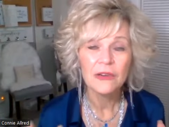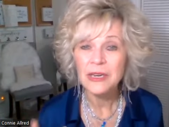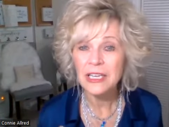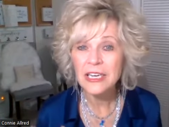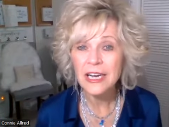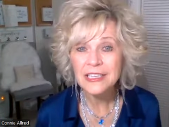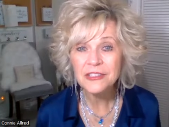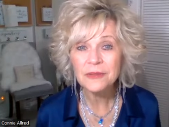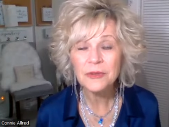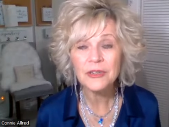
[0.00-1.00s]
When a
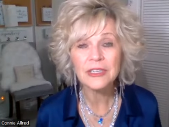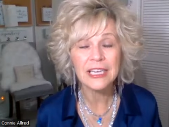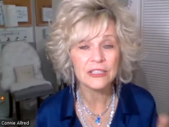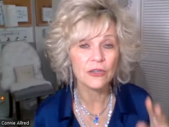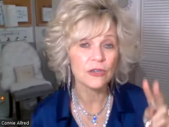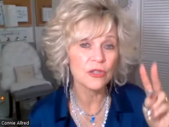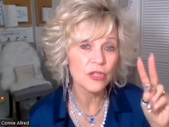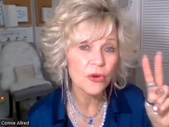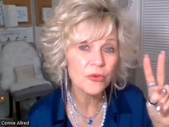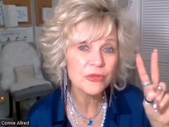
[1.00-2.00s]
customer gets her
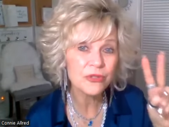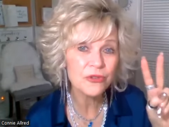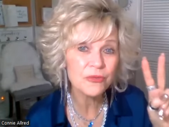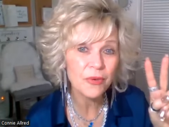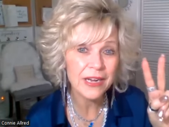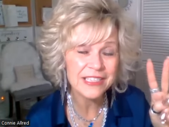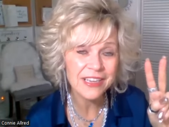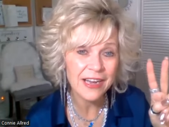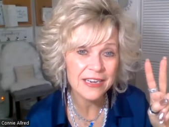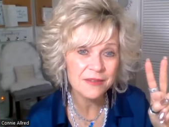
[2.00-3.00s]
lowest two
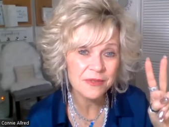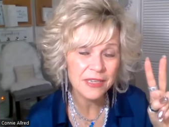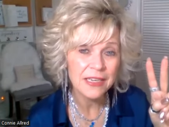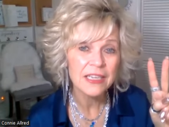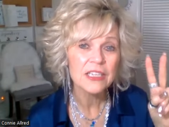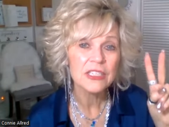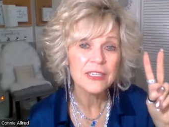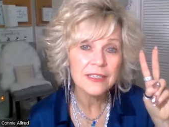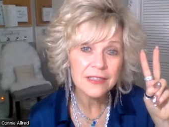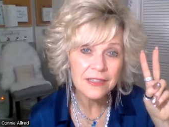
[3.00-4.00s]
priced items,
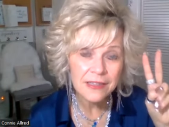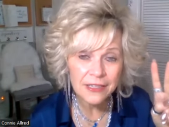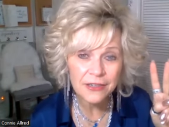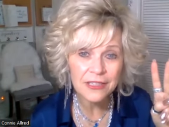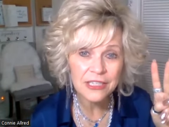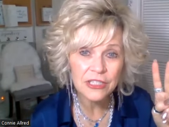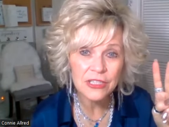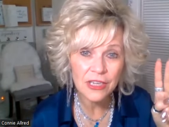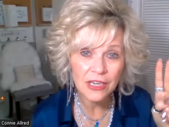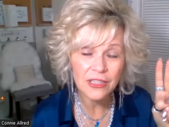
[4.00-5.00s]
she literally
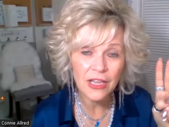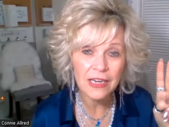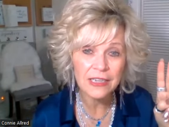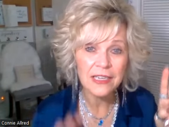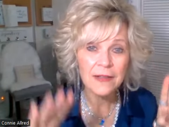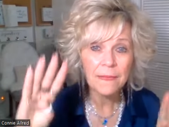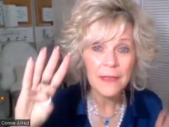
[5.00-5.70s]
just unlocked